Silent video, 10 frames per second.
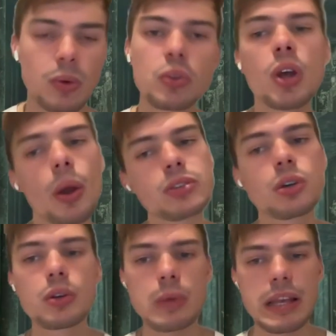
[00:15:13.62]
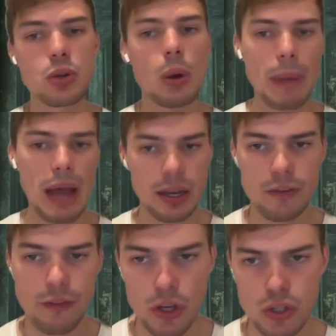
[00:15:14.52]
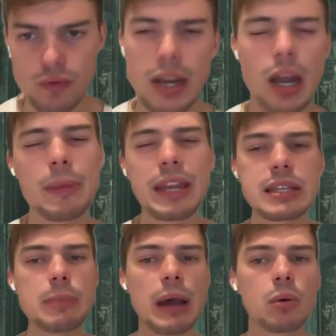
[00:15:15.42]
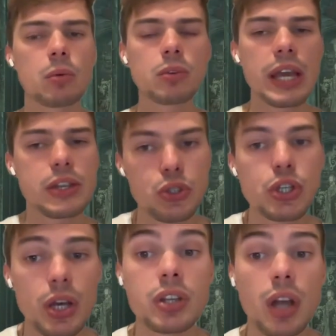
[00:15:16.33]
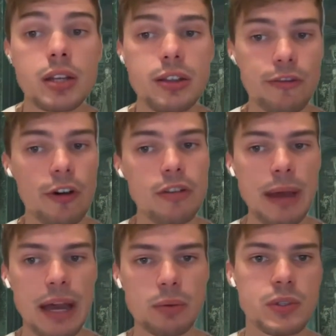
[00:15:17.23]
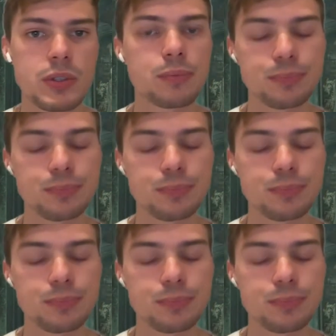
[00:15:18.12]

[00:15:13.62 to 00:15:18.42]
no, it's not a bad conversion rate. I mean, it's just under £5.